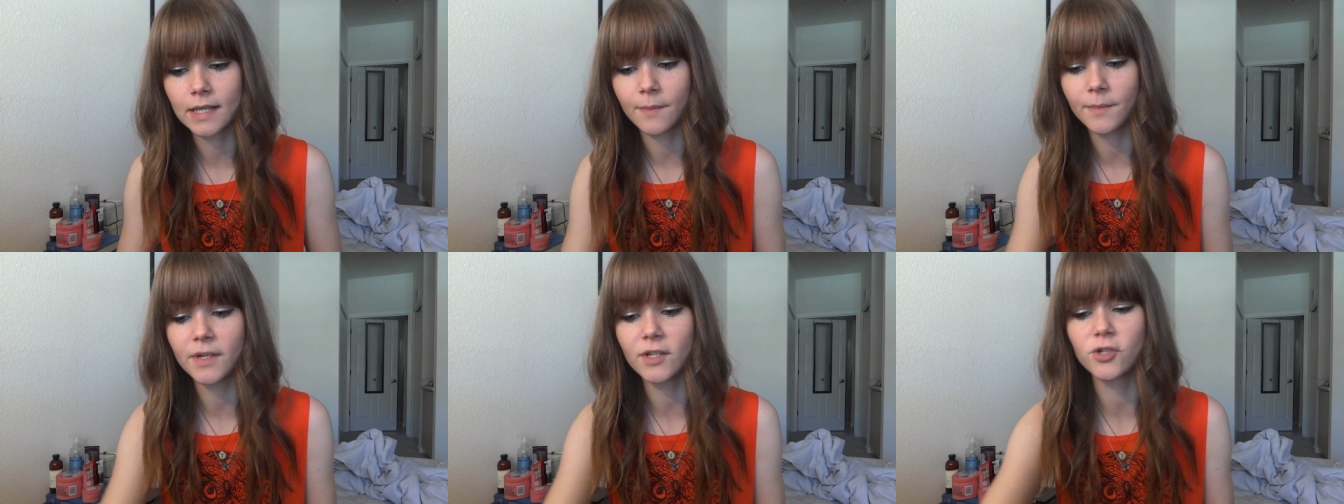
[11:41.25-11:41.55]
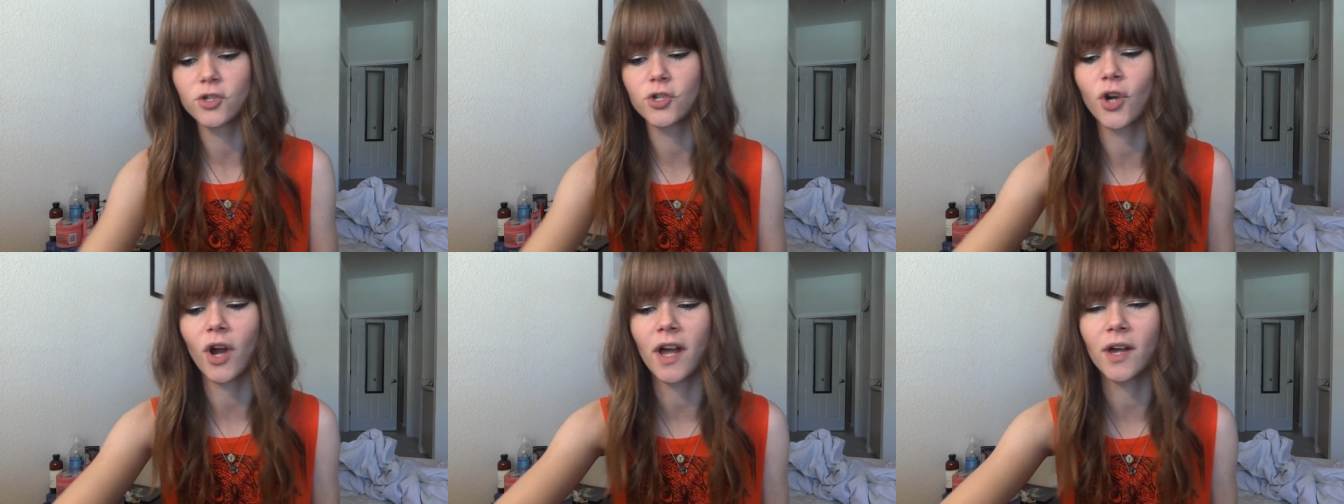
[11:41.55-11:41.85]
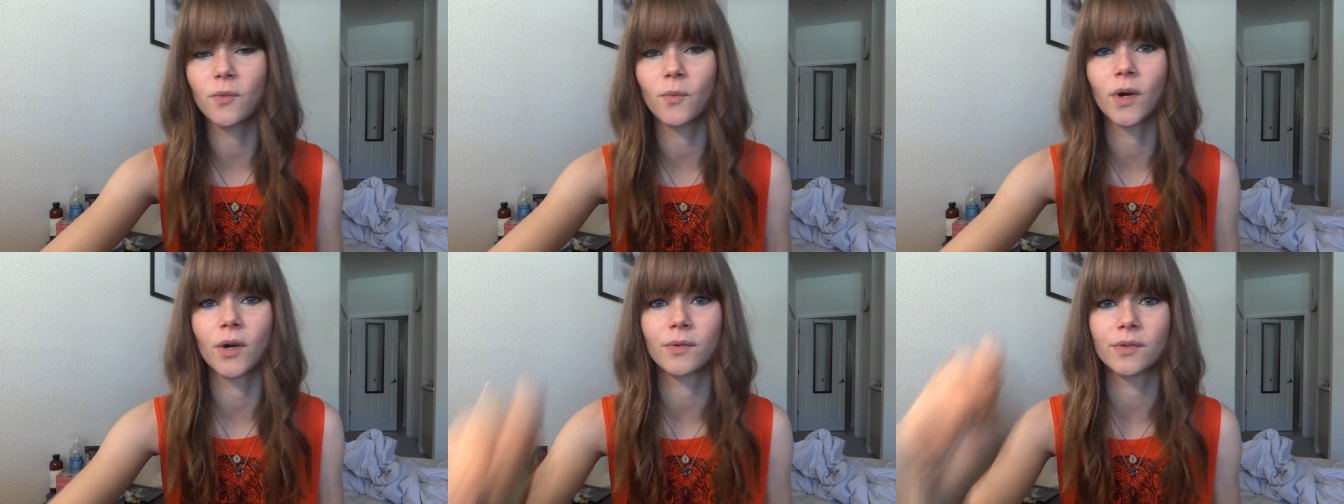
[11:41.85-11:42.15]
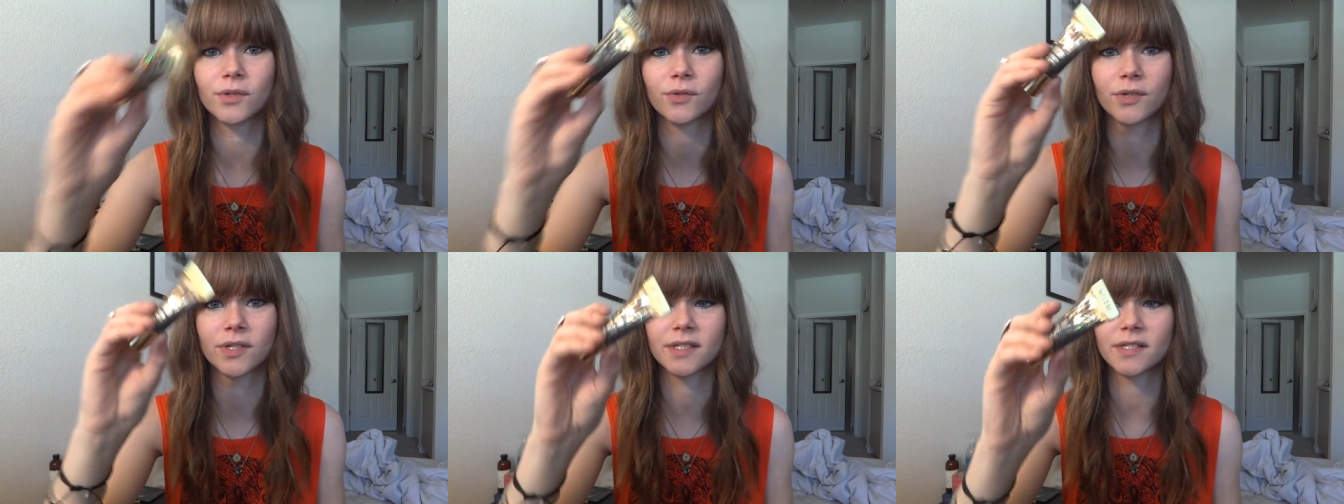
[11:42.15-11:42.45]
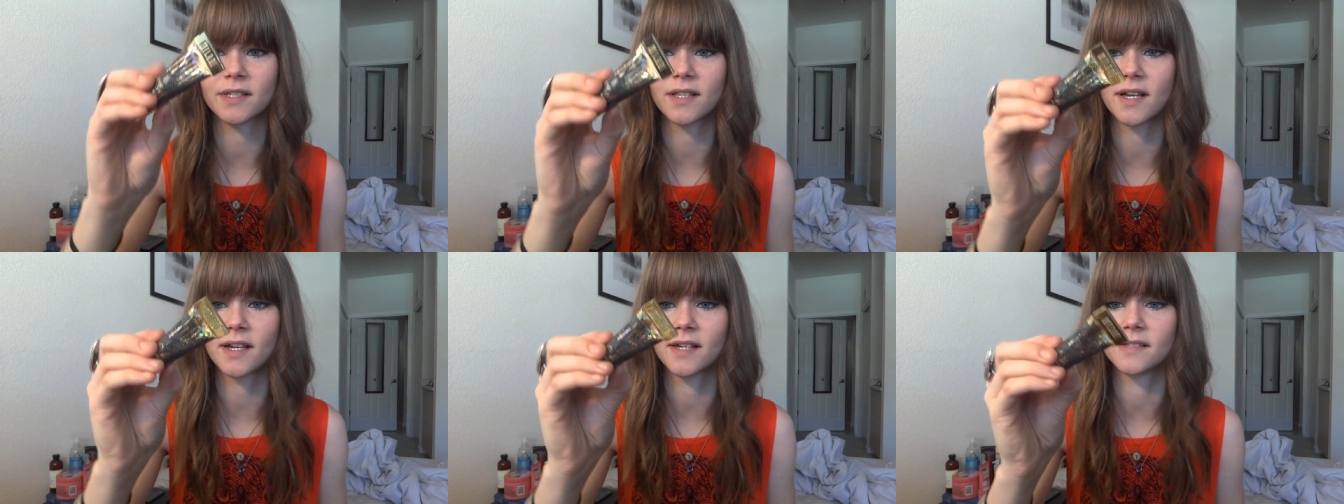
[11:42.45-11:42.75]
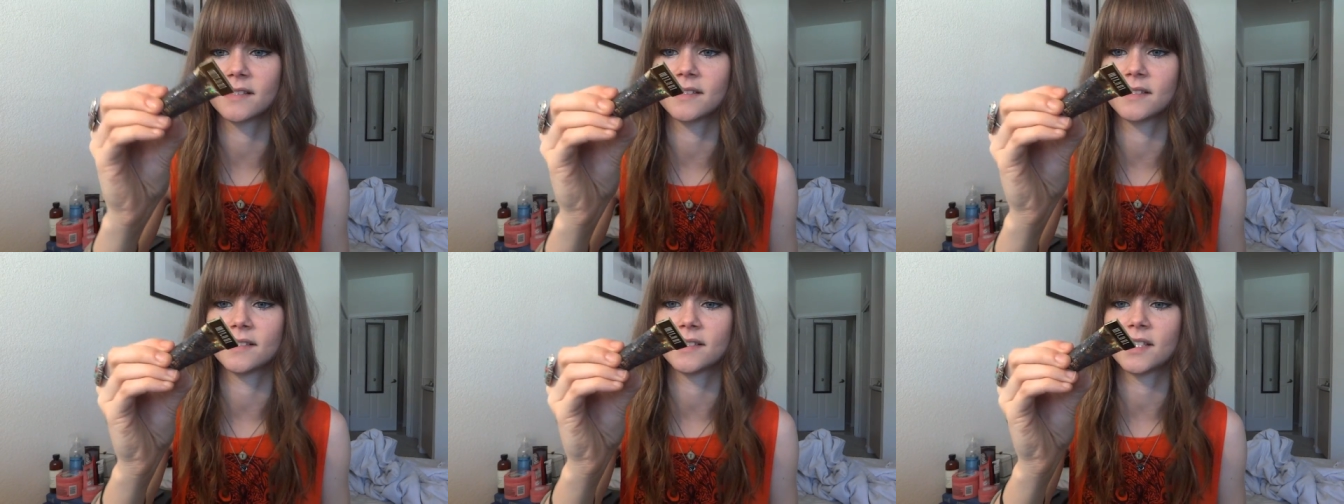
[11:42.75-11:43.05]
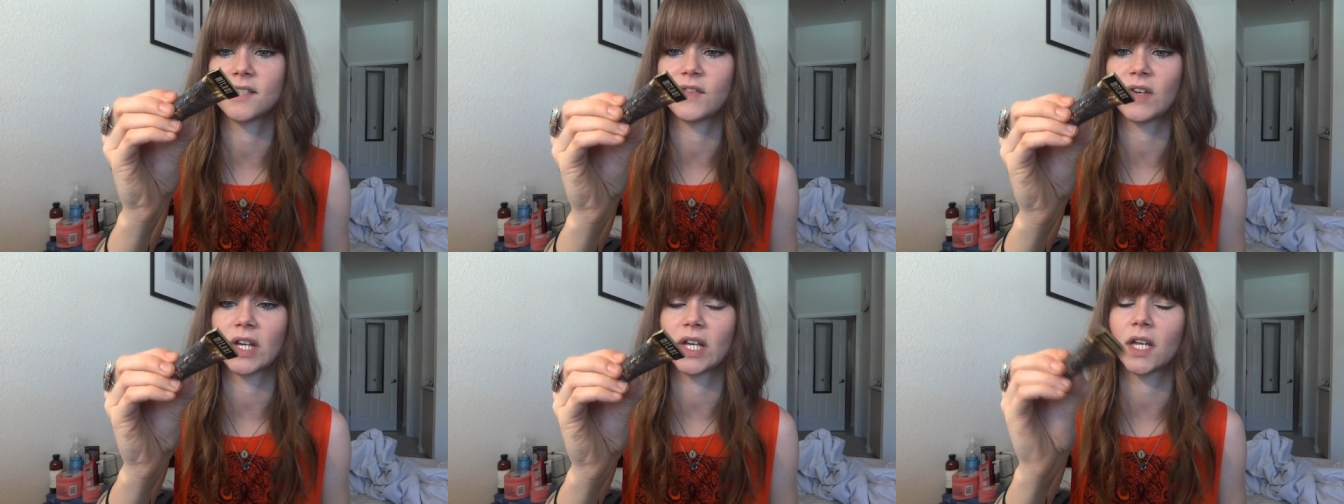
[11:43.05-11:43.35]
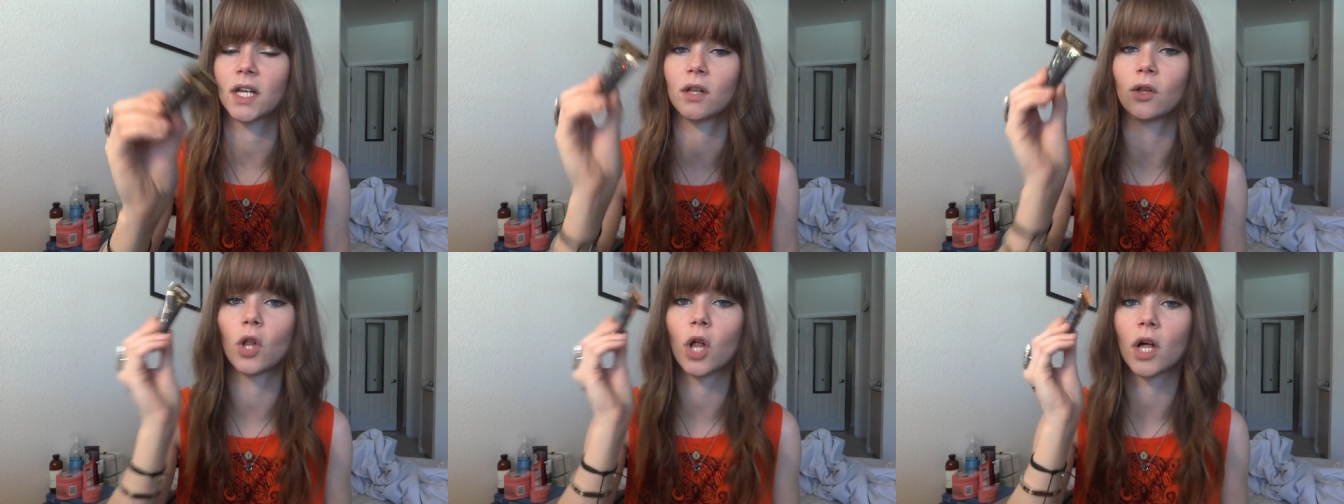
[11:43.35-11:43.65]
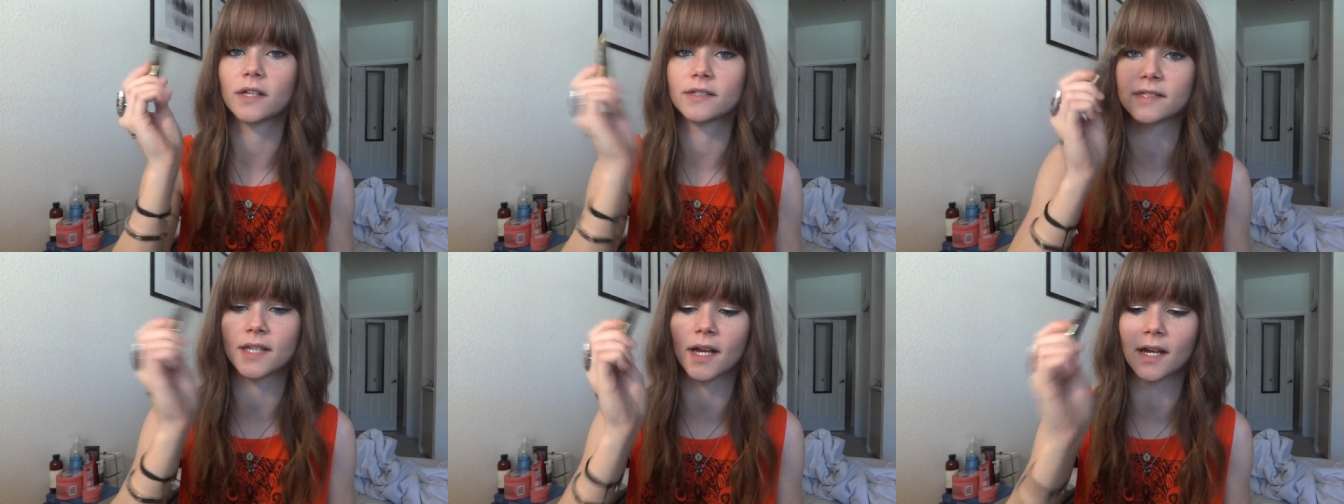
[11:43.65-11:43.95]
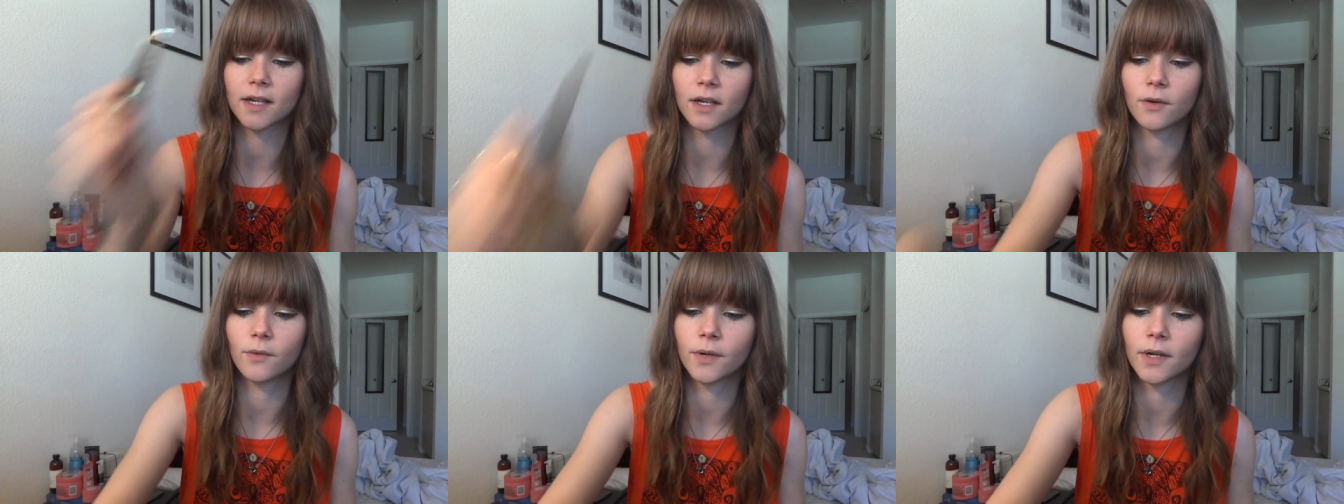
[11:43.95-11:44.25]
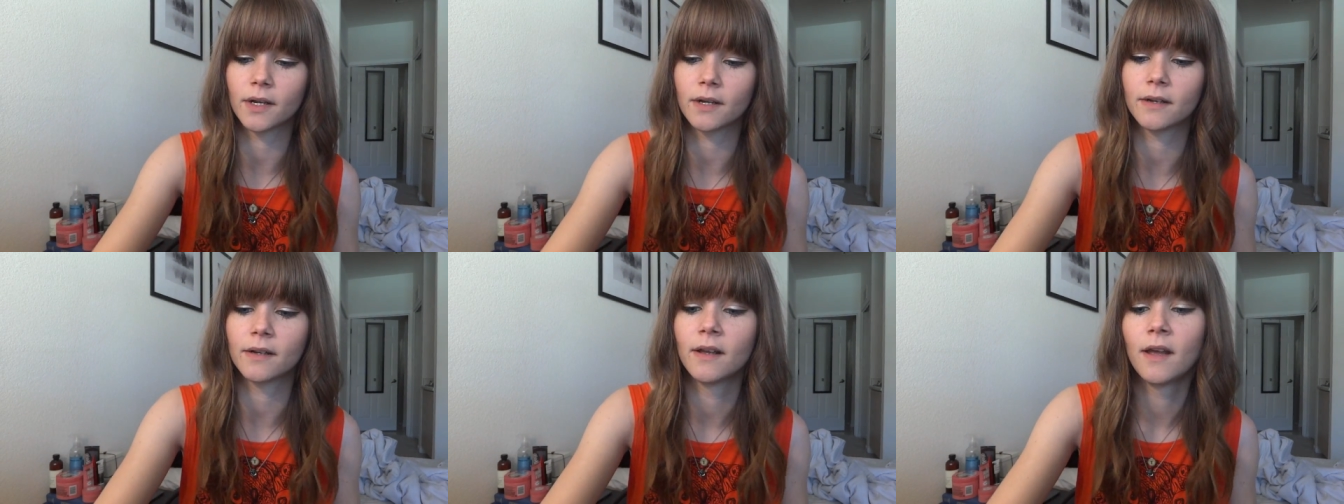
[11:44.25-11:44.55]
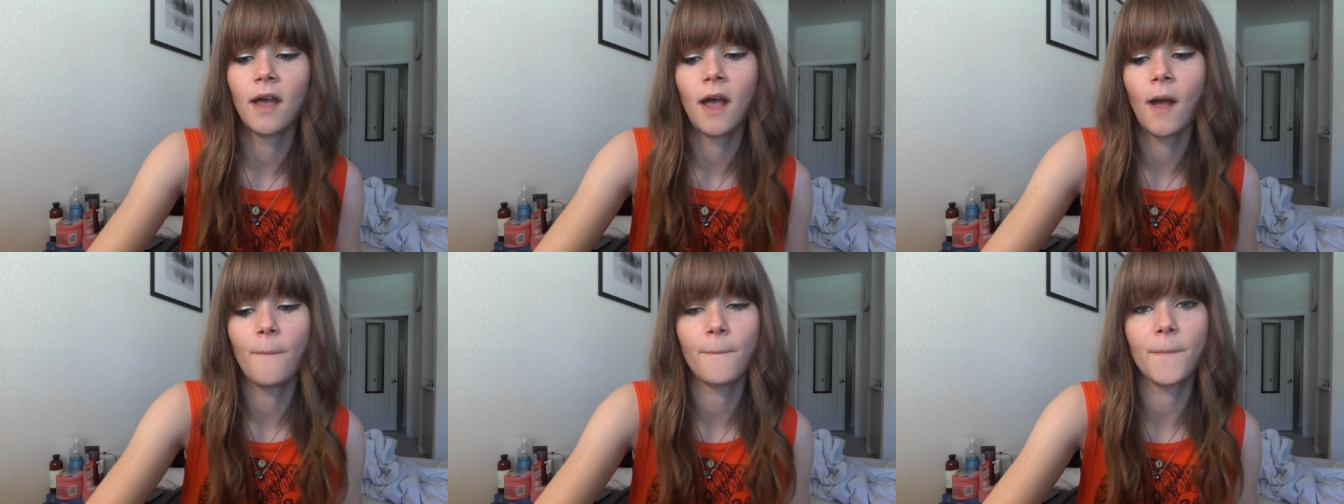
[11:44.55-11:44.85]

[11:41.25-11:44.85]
I'm gonna try and work with Crystal Eyes and see if I can get a glossy eye going on.